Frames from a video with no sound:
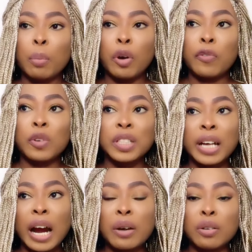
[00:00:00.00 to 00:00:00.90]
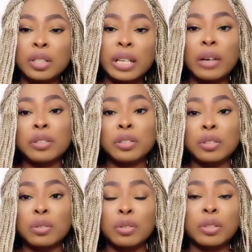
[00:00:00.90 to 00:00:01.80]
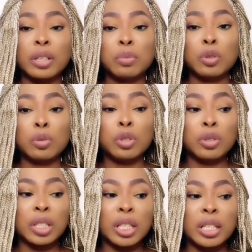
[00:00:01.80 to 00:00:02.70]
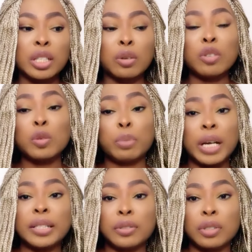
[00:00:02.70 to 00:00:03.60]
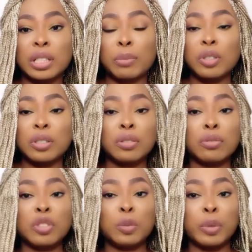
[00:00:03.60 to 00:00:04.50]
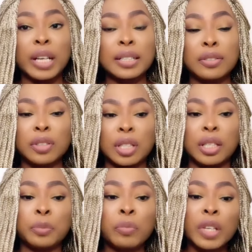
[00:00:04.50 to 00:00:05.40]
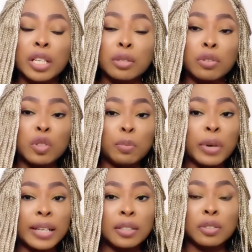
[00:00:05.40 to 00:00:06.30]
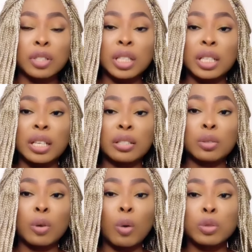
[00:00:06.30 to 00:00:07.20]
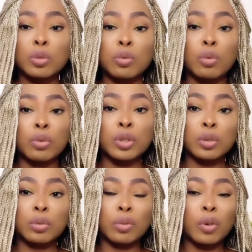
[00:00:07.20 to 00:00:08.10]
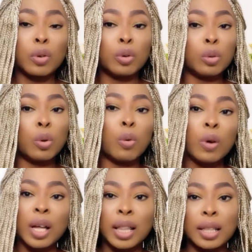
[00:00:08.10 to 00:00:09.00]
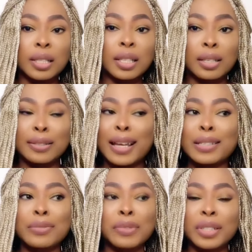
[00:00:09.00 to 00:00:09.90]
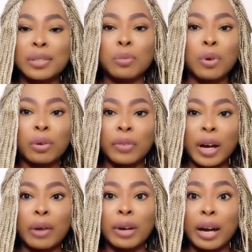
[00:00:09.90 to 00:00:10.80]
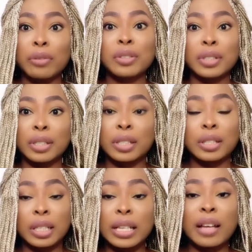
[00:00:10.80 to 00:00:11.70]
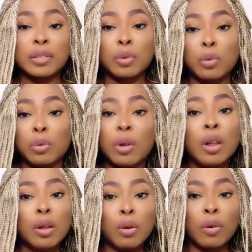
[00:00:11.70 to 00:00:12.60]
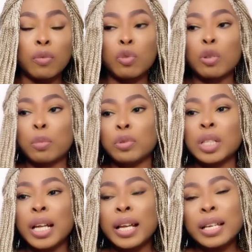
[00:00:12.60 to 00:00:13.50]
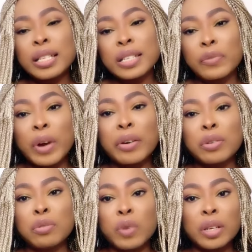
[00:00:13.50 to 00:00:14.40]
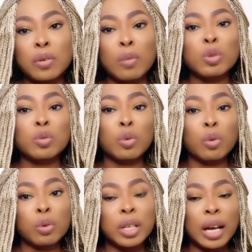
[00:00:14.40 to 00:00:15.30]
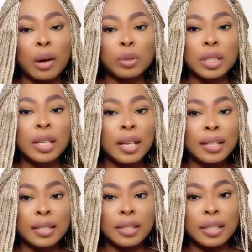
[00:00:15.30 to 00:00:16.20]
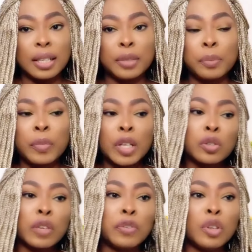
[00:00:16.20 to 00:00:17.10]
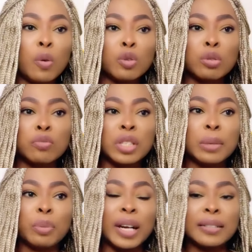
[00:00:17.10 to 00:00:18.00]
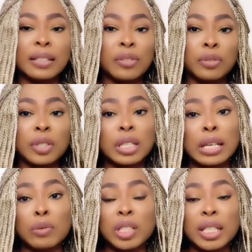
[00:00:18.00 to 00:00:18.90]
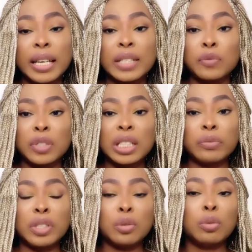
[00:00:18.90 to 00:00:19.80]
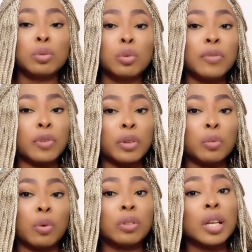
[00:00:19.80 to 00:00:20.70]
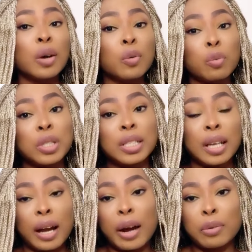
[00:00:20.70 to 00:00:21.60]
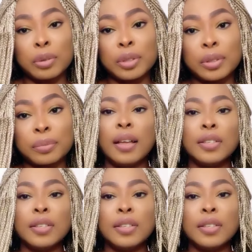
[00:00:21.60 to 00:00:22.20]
But for the carrots is just going to help to glow your skin. It's going to brighten your skin. Nothing is not going to brighten your skin. It's going to brighten your skin, and it's also going to glow the skin. That's really the work of carrot. Carrot is, it has a whole lot of work, but it's very good when it comes to glowing out the skin. So if you don't want to really brighten up your skin, I would say yes, for this video, go for the one with carrots.